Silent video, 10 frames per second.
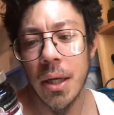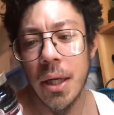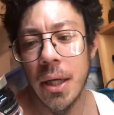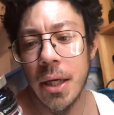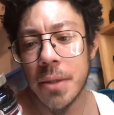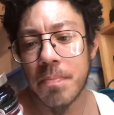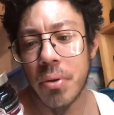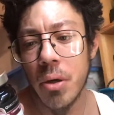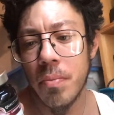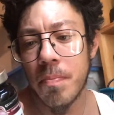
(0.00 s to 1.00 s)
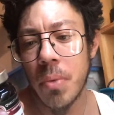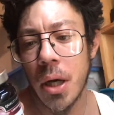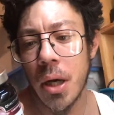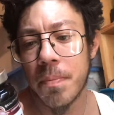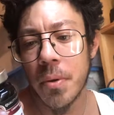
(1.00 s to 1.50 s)
it is it's
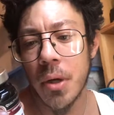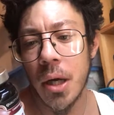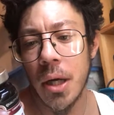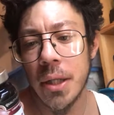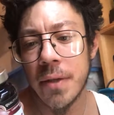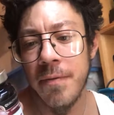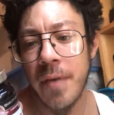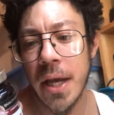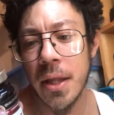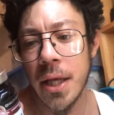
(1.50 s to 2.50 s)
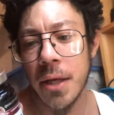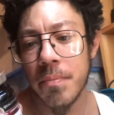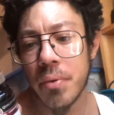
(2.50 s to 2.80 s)
valine,